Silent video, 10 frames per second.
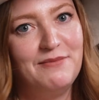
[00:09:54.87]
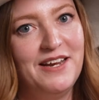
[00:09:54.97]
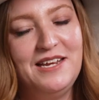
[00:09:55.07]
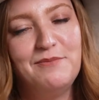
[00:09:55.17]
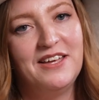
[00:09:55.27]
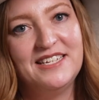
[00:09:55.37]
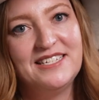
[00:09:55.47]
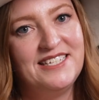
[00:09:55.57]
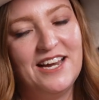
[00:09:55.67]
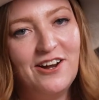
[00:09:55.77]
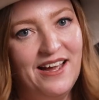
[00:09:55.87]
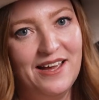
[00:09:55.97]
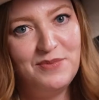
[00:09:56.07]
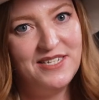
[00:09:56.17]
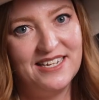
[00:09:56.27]
My email is
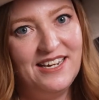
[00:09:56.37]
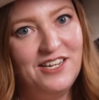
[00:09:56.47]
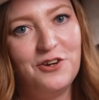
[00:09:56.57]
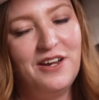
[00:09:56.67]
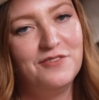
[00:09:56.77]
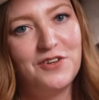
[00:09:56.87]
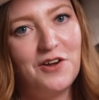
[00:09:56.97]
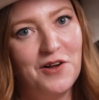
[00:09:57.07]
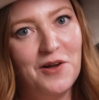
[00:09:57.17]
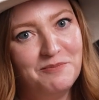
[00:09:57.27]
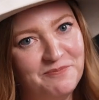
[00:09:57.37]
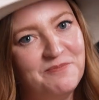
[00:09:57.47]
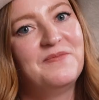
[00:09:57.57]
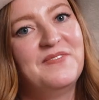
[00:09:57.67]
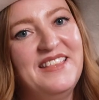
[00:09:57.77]
sarah@beesandhoneycreative.com.
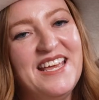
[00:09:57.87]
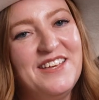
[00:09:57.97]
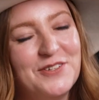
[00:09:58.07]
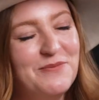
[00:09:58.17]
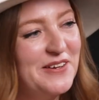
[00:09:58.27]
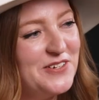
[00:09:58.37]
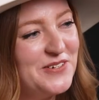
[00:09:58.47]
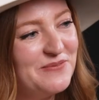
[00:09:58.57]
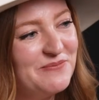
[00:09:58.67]
Thank you so much.